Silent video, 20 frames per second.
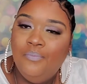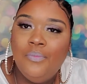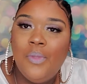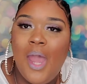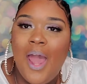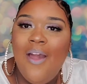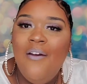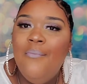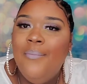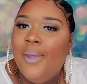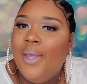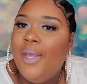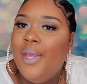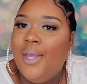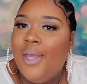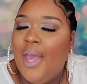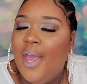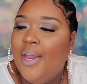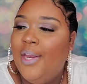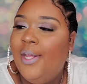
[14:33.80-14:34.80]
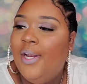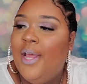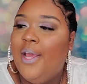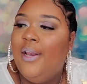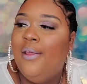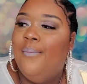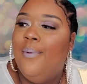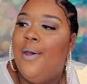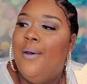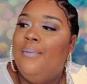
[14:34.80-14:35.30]
I haven't been eating candy
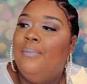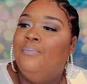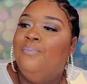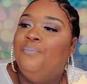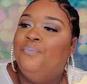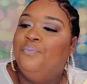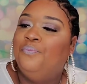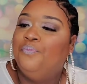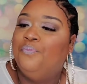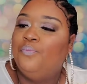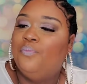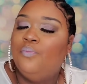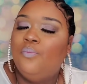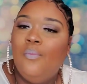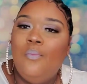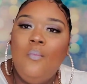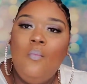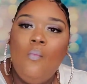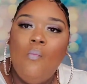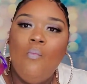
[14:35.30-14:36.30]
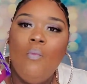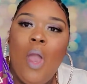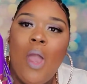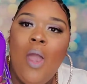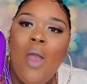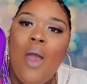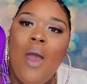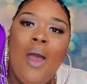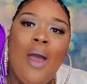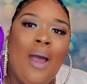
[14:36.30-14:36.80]
lately, but
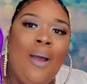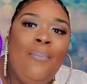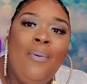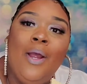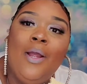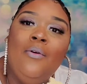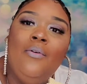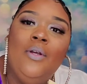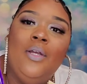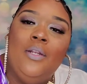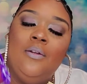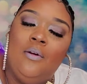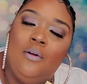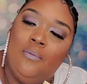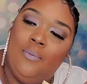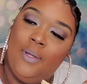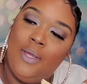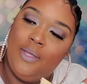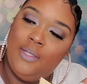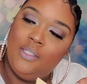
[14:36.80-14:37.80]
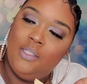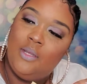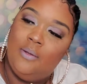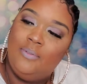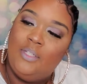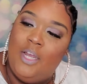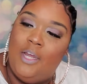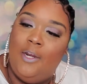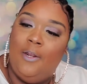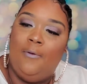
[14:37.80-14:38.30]
I'm probably gonna get... Oh, wait, it's
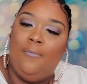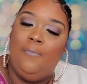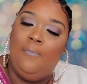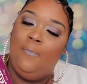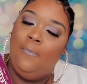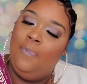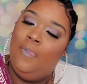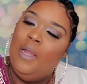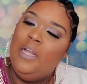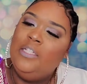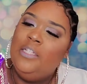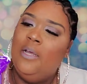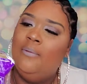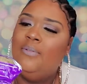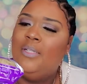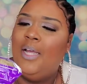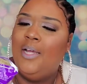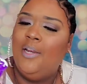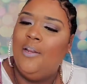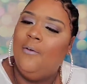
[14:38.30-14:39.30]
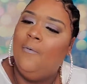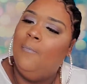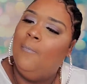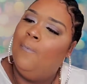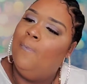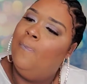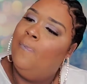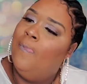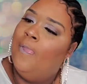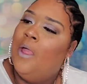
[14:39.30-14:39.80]
upside down. It's upside down.
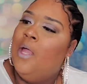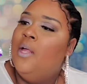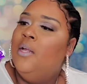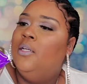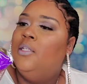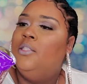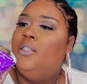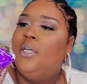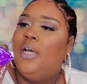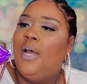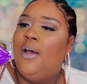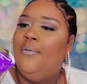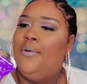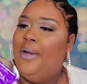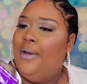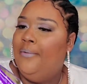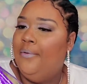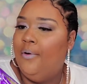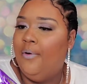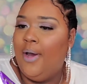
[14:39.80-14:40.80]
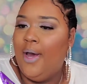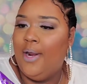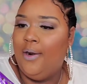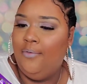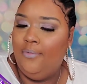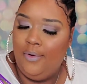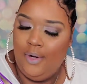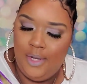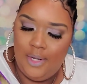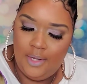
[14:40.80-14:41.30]
Child, and I don't know how to
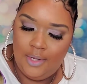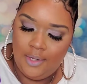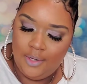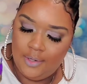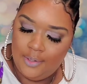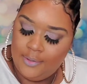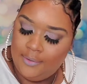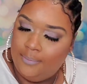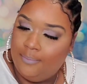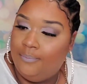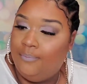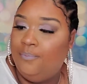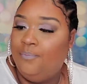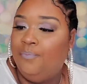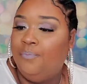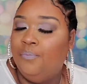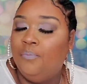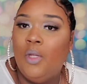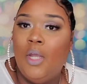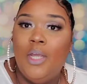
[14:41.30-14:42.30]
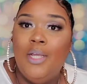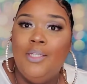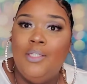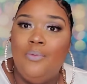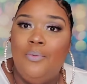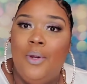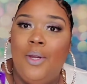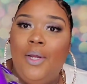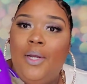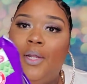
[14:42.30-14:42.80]
read
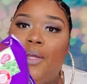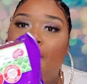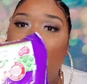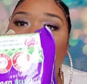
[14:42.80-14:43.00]
Israeli.